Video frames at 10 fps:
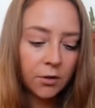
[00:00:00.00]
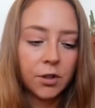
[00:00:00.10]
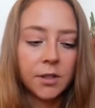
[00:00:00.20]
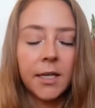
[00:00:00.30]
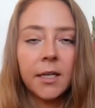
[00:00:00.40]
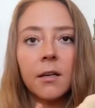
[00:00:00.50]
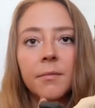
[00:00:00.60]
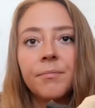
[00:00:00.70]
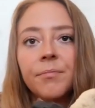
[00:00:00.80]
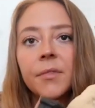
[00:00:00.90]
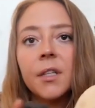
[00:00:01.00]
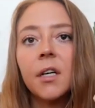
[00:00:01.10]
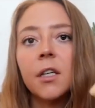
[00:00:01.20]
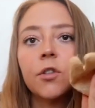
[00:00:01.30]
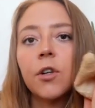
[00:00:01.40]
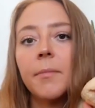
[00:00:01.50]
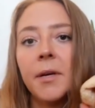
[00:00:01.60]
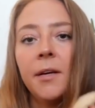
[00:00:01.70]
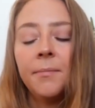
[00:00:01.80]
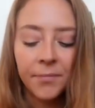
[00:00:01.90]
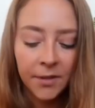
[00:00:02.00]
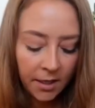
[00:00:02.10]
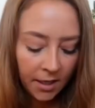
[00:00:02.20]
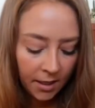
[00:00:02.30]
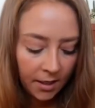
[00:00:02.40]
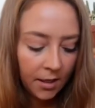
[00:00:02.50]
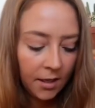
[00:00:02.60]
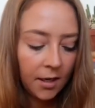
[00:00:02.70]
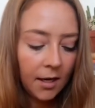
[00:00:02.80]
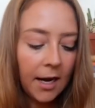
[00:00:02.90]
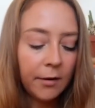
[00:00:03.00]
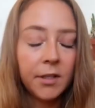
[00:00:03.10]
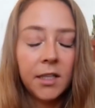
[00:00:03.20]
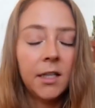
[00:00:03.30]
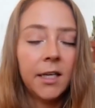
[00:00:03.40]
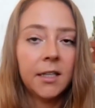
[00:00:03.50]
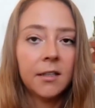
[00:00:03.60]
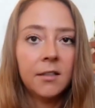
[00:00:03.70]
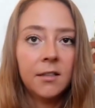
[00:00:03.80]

just like a scrubby. I really like